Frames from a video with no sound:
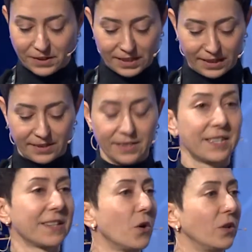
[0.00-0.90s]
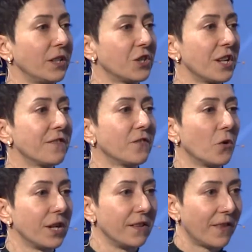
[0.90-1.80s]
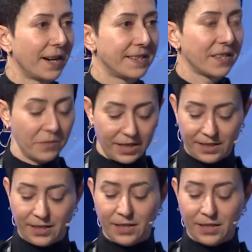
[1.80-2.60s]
Science and Technology for inviting me